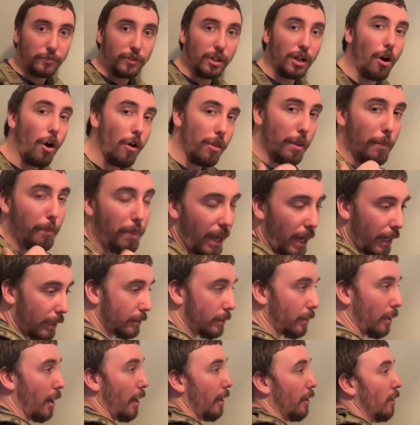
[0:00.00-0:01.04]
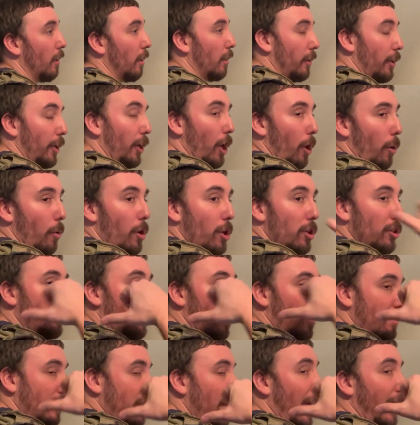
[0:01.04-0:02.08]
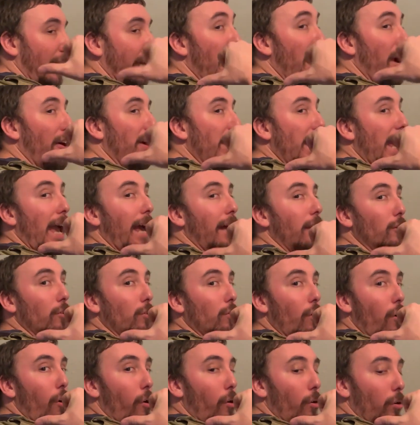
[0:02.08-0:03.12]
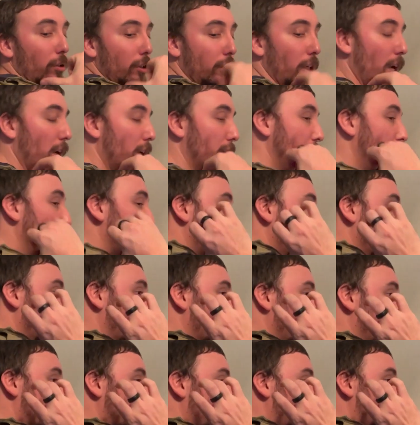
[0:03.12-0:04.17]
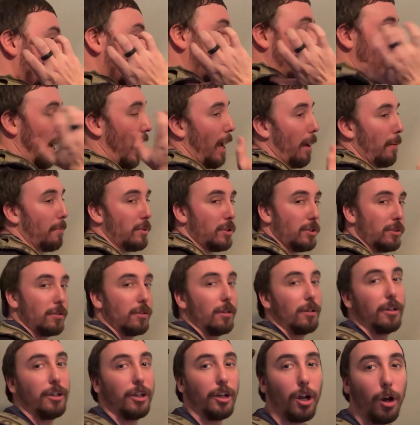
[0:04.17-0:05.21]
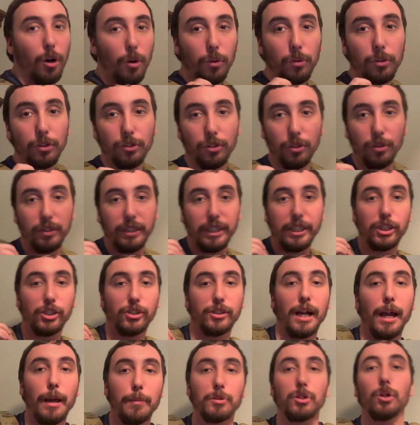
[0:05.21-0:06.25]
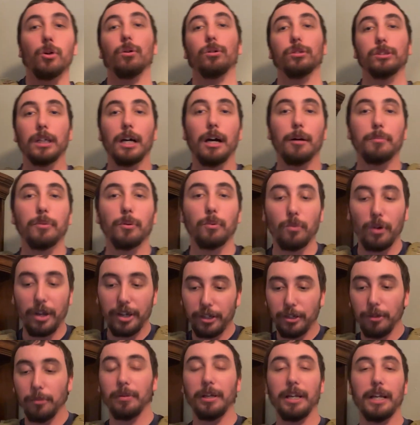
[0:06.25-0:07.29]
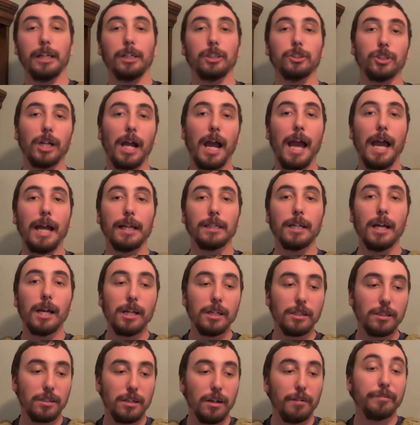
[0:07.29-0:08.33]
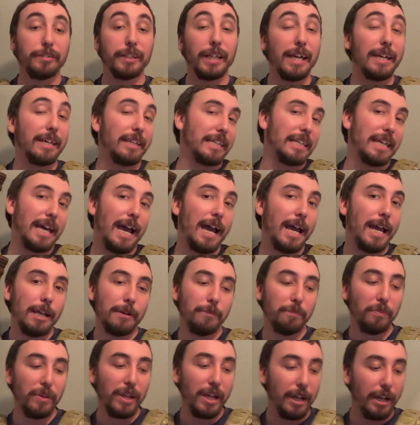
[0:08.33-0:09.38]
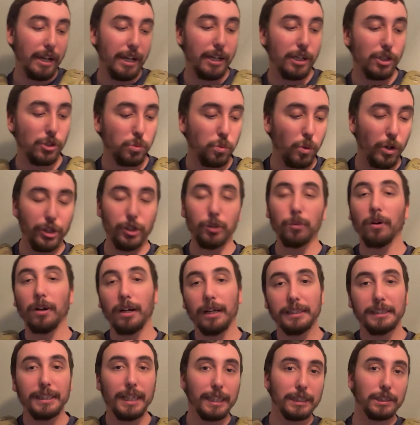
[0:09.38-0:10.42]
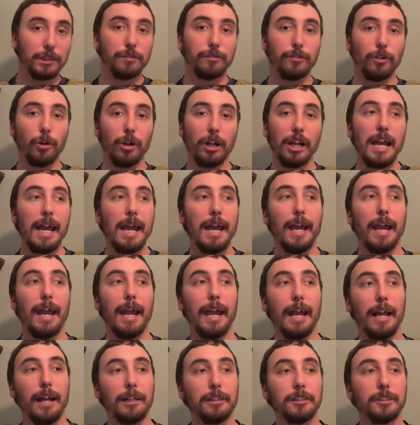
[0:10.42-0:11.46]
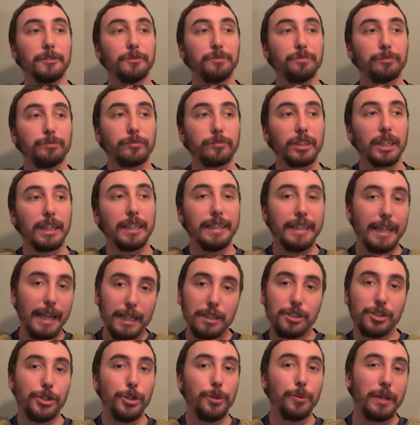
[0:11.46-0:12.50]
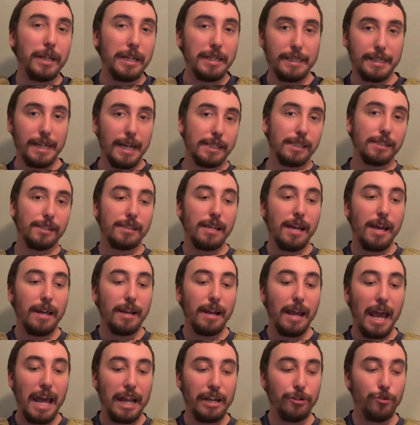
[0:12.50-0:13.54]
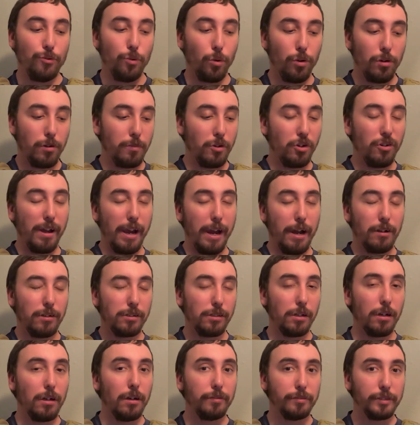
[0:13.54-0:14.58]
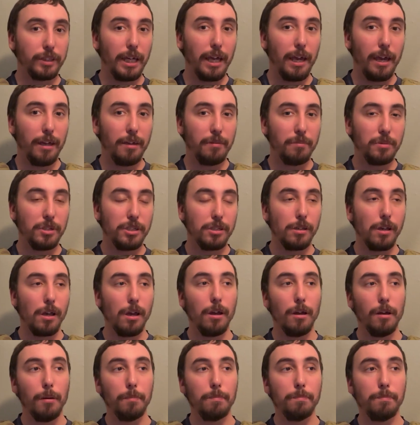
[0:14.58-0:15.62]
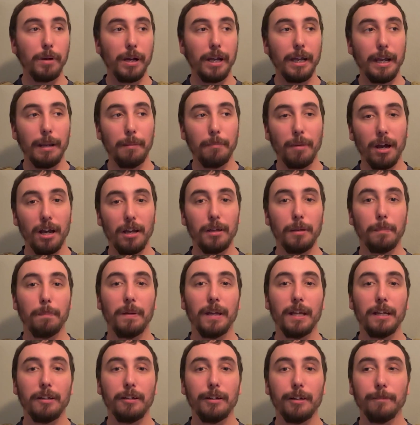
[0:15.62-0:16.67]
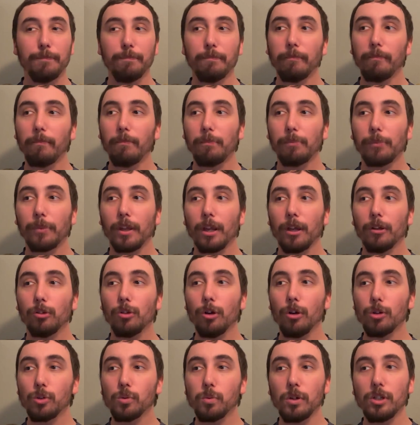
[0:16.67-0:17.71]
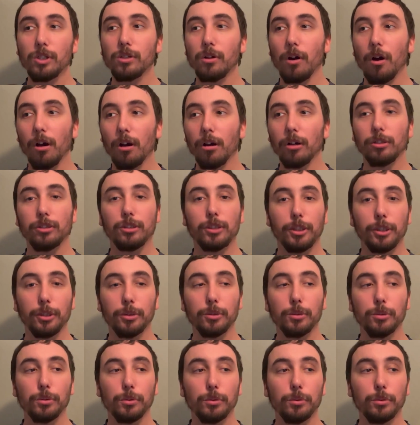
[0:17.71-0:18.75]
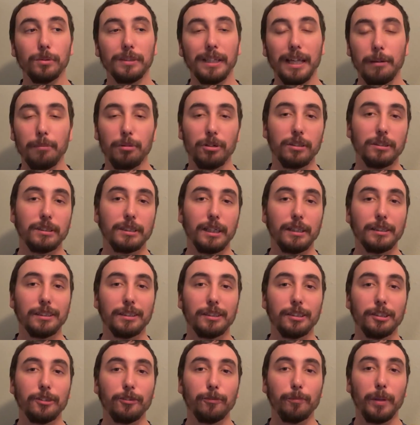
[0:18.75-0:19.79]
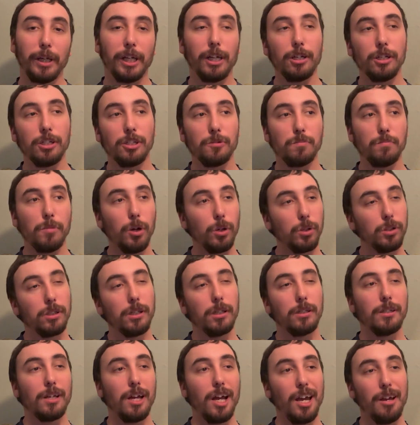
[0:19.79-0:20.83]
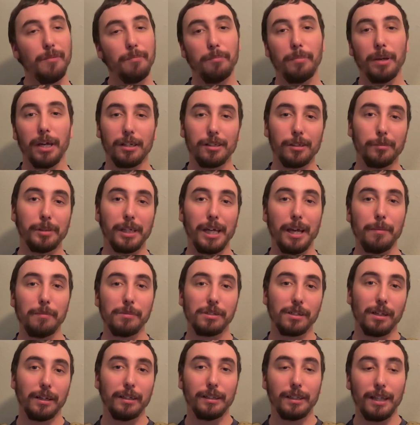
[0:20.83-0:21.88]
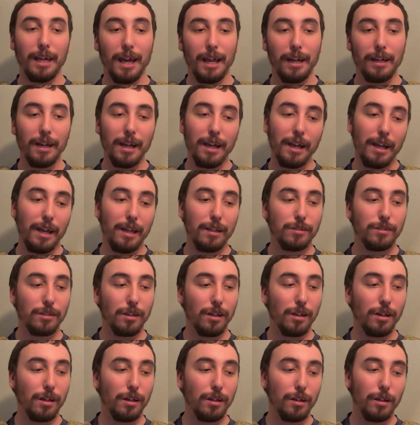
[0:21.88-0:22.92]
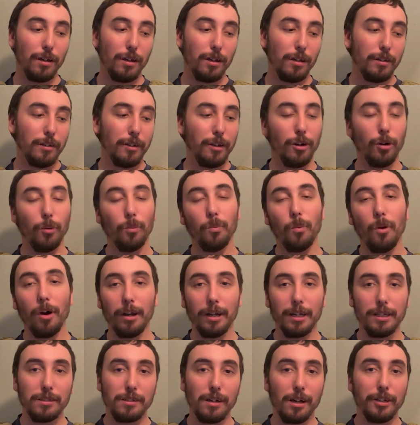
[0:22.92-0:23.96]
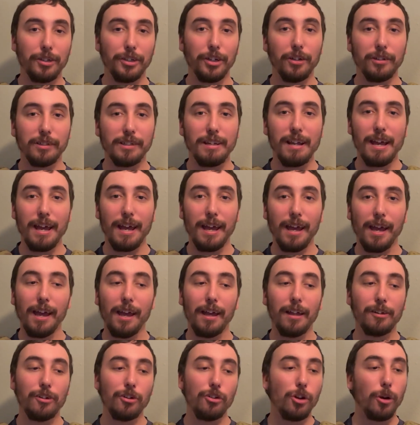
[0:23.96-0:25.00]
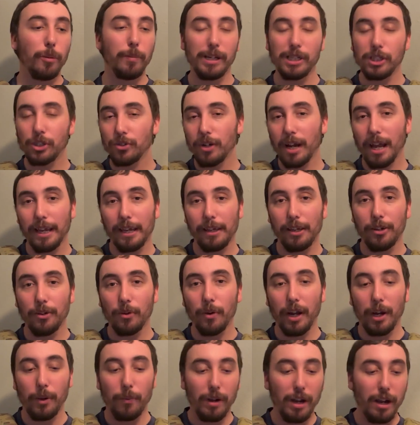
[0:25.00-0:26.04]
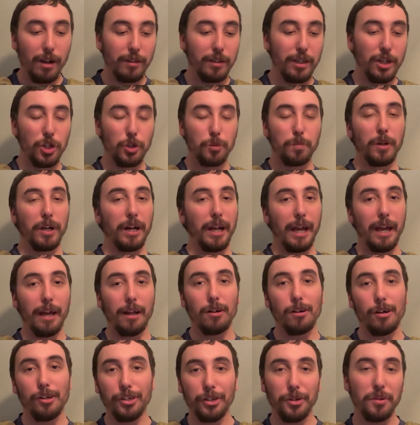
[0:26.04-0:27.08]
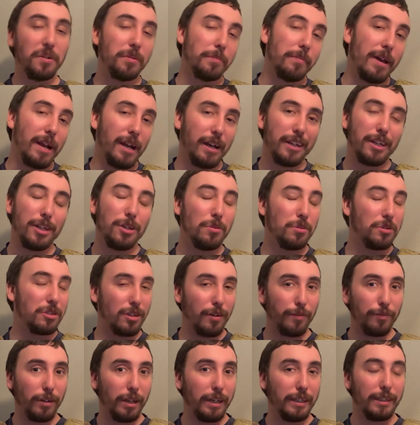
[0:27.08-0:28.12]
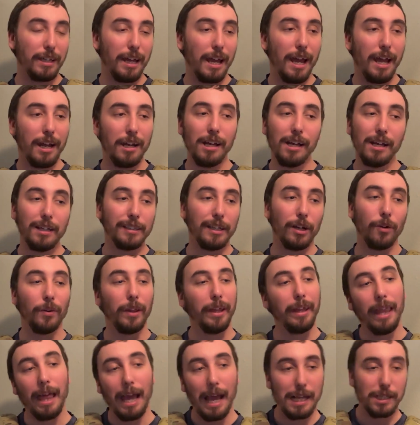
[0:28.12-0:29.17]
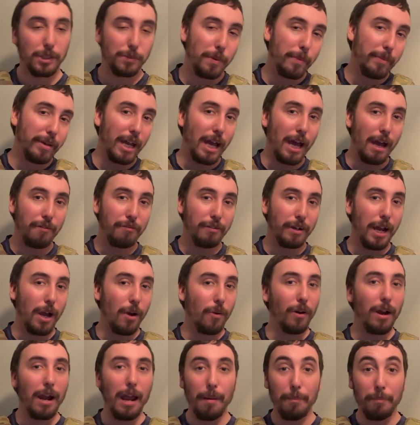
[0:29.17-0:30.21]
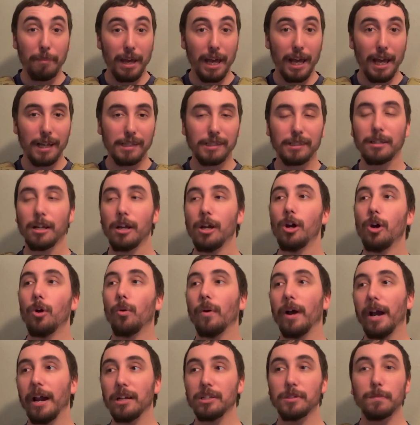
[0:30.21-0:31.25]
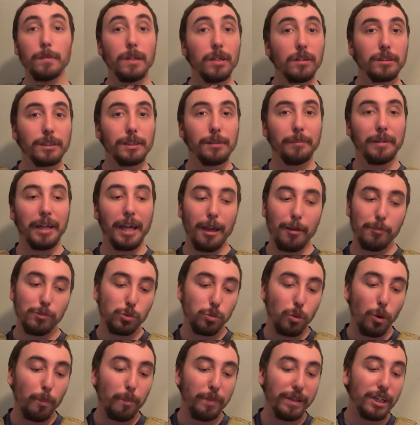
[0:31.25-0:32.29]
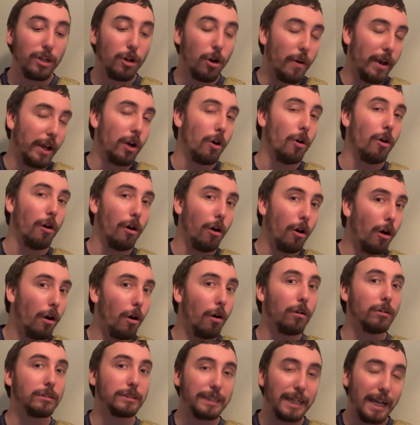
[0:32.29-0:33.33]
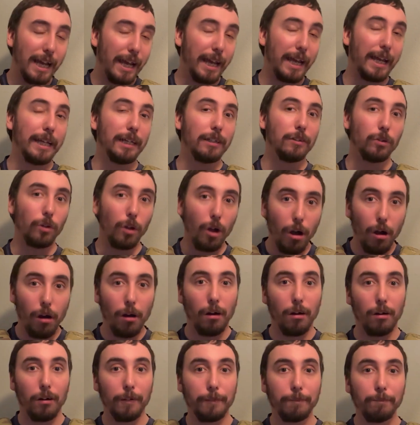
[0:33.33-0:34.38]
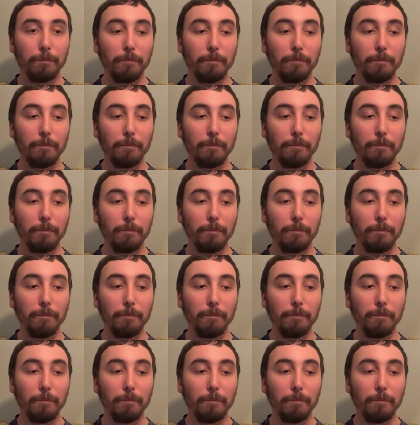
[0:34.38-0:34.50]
on the backside, does that carry handle hold? Do these straps, hold up when you're being dragged? Stuff like that is what you want to test for. And yes, you can test that at normal airsoft games, but in my opinion, those ones aren't too labor intensive because most of the time pickup games like that, it's a, one and done, you're dead, nobody's dragging you anywhere, they just put a hand on you to medic you, stuff like that. They only last maybe half an hour at best. Whereas MILSIM games will be going all day long.